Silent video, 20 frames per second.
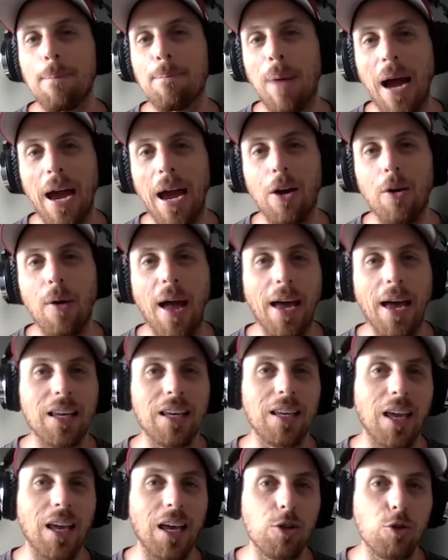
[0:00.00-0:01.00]

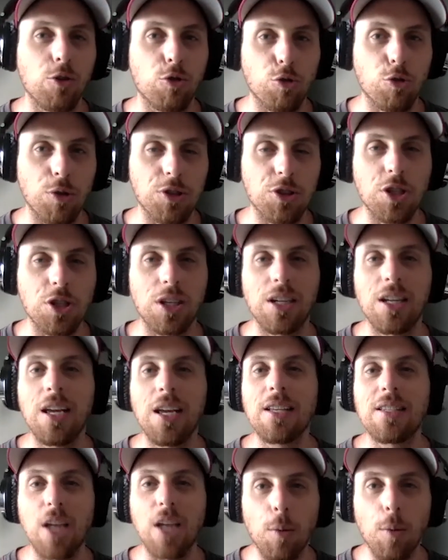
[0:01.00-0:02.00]
biohacking, and nutrition
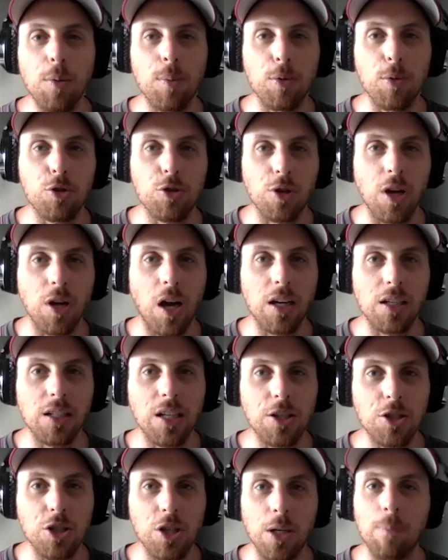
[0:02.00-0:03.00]
to help you boost your
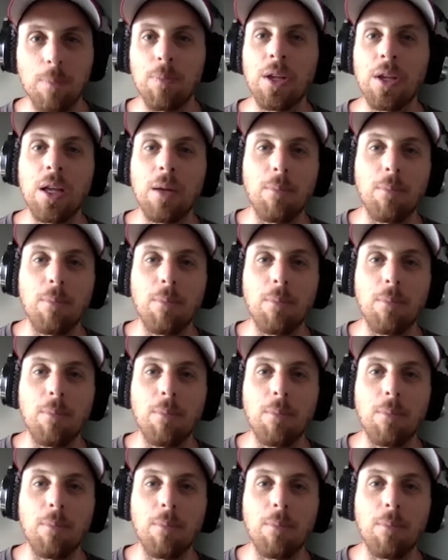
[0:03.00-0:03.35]
cognition.